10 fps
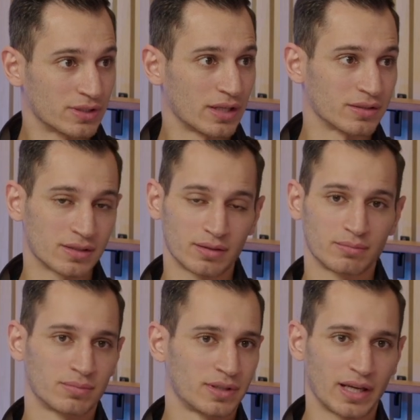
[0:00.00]
things.
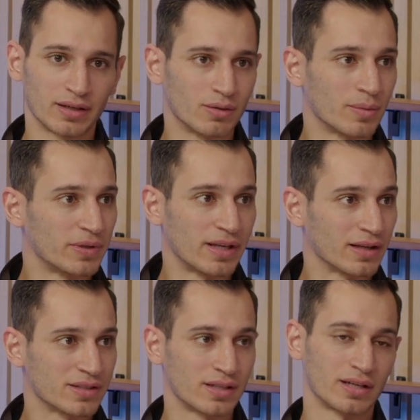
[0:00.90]
Can't go up and
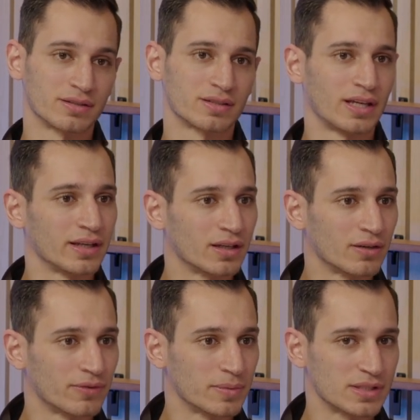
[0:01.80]
down stairs, can't get up
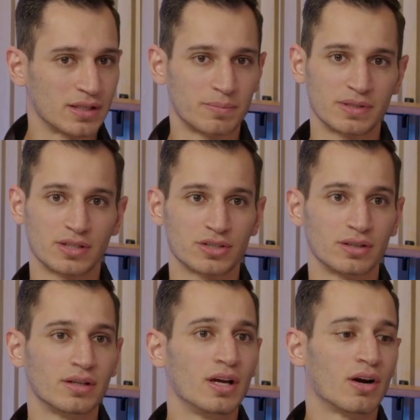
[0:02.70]
from a seated
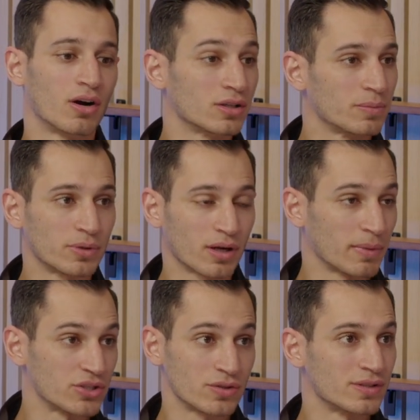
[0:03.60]
position, hard to put on
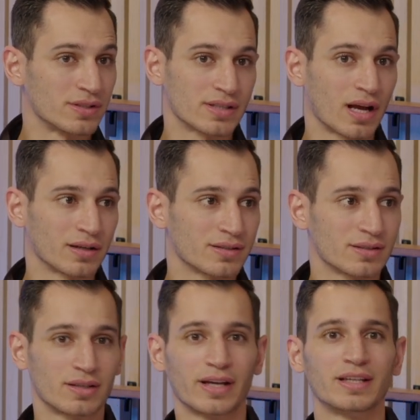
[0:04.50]
my shoes and socks.
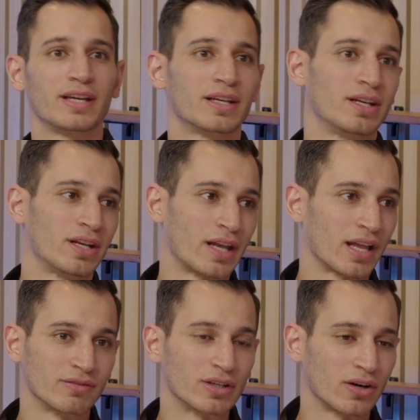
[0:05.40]
I can't get in and out
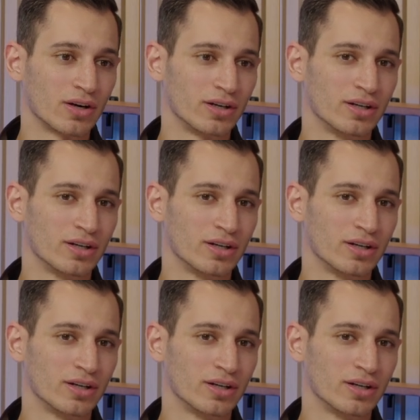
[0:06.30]
of a car.